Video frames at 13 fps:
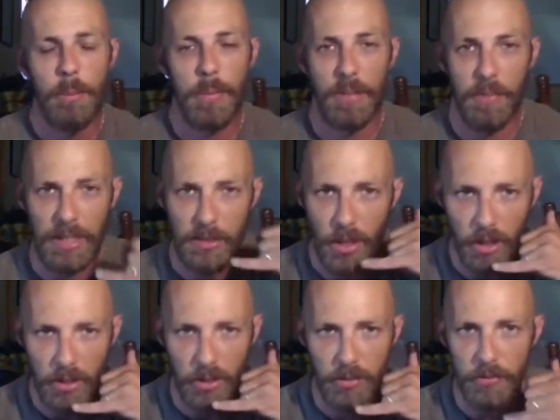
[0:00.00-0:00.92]
But if I
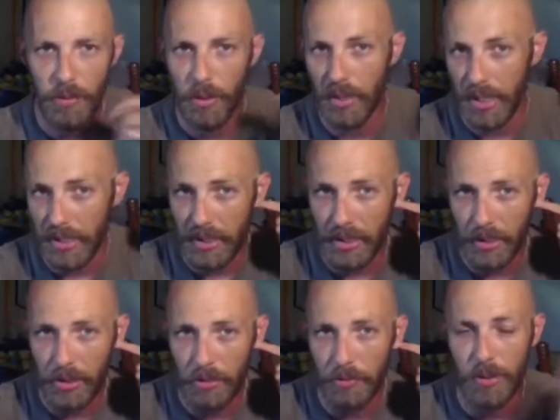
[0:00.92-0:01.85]
talk on the phone and I can
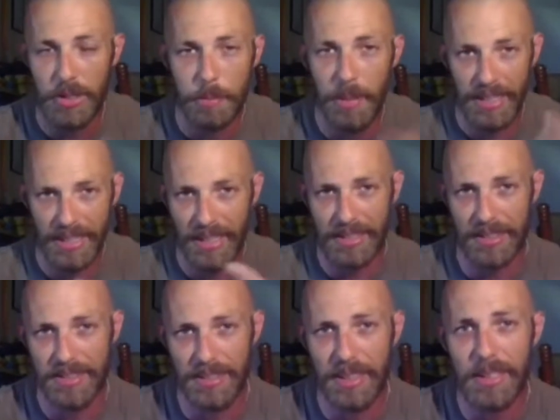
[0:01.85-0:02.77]
hear your voice, but I can't
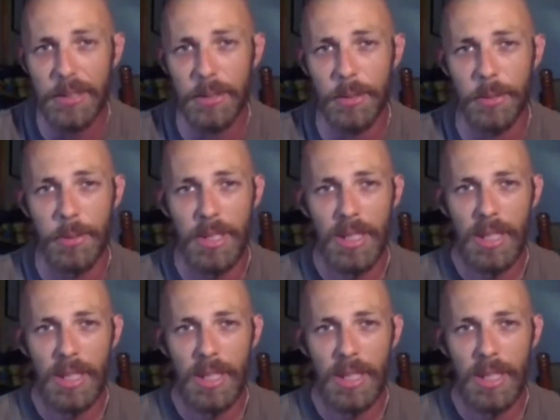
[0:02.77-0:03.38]
see you,